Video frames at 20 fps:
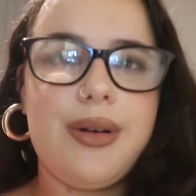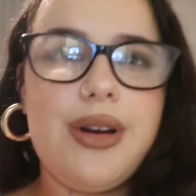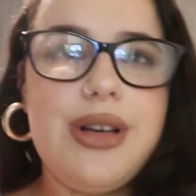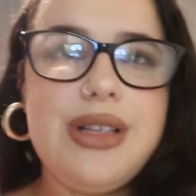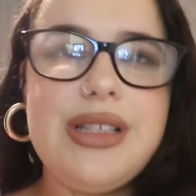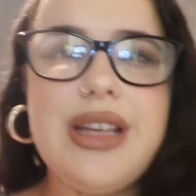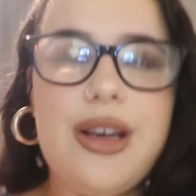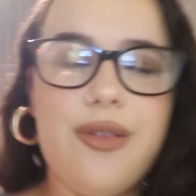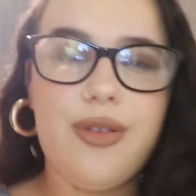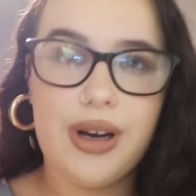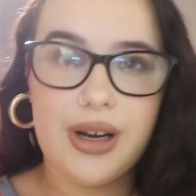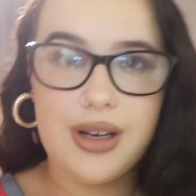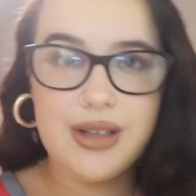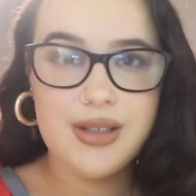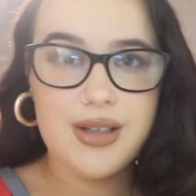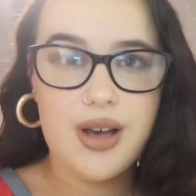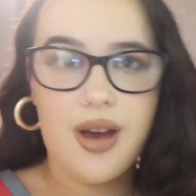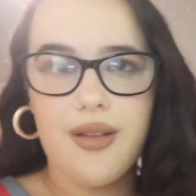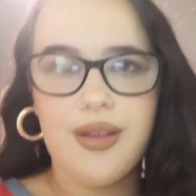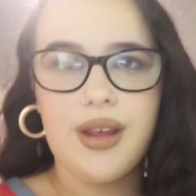gonna see if I
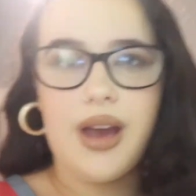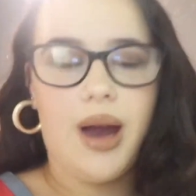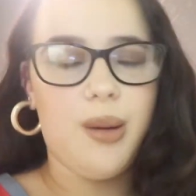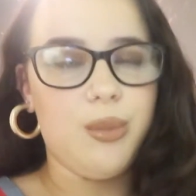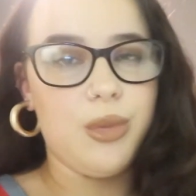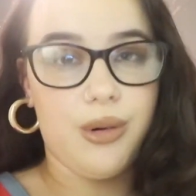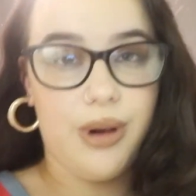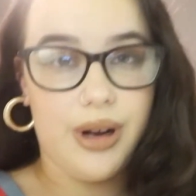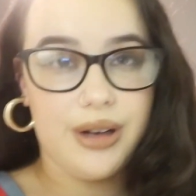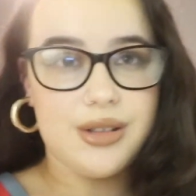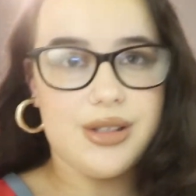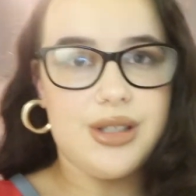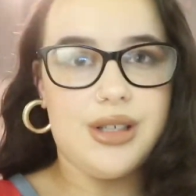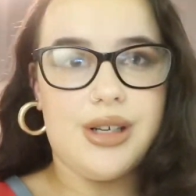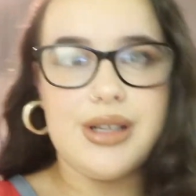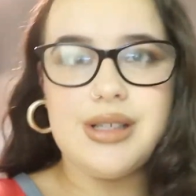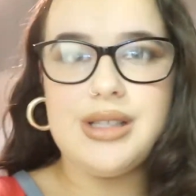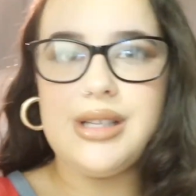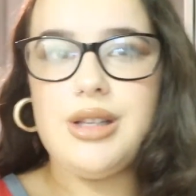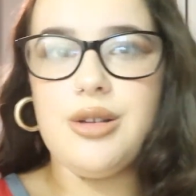can turn the camera around so
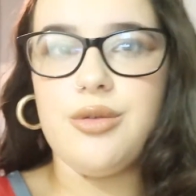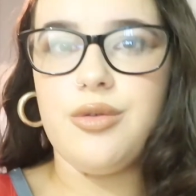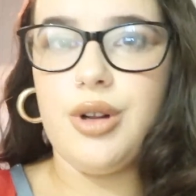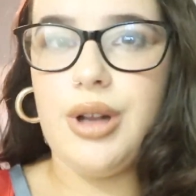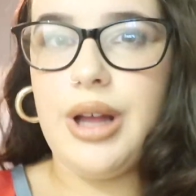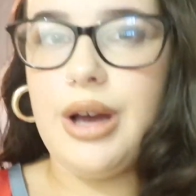you can see the full